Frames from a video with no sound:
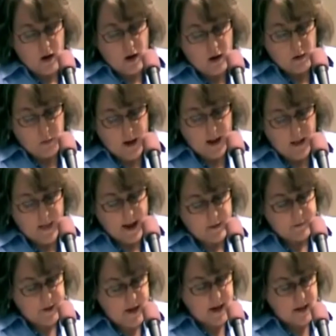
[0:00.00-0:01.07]
Well,
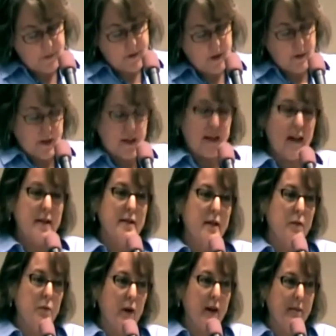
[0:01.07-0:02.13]
that philosophy was
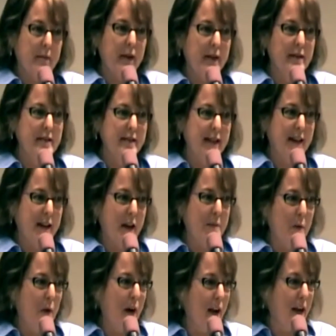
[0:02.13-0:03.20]
tested one Sunday
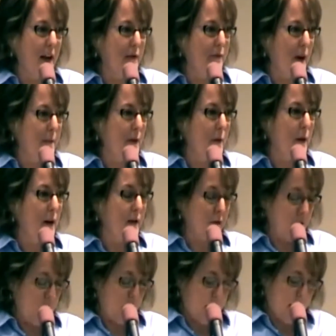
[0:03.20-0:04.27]
morning in February of
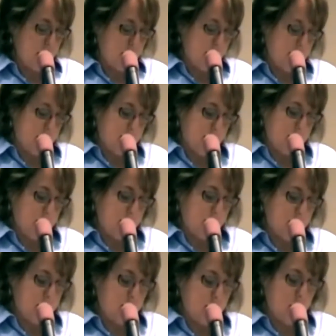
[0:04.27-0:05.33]

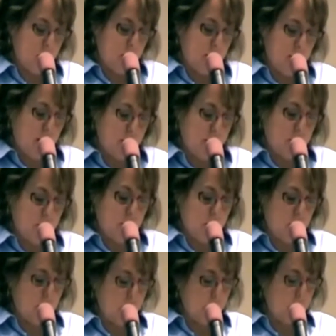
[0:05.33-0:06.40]
2006 when Reverend
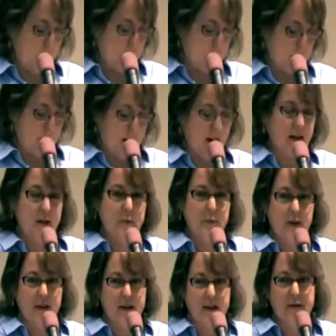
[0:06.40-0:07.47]
Lohr preached about his
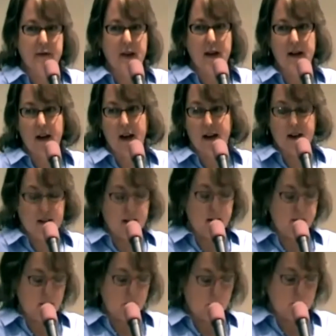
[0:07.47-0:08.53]
belief that
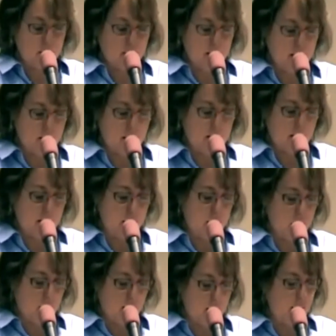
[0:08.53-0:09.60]
9/11 was an inside
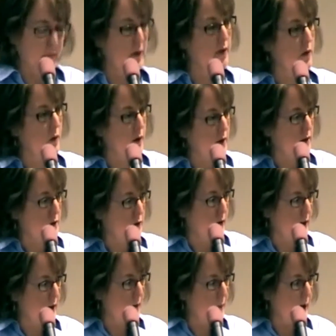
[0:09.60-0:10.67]
job
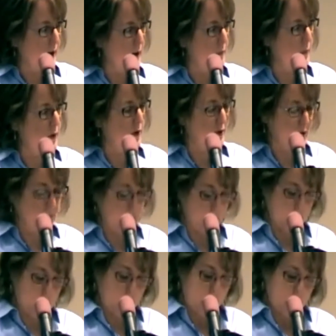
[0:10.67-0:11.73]
orchestrated by the Bush
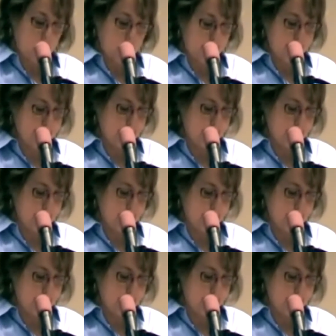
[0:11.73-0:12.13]
administration.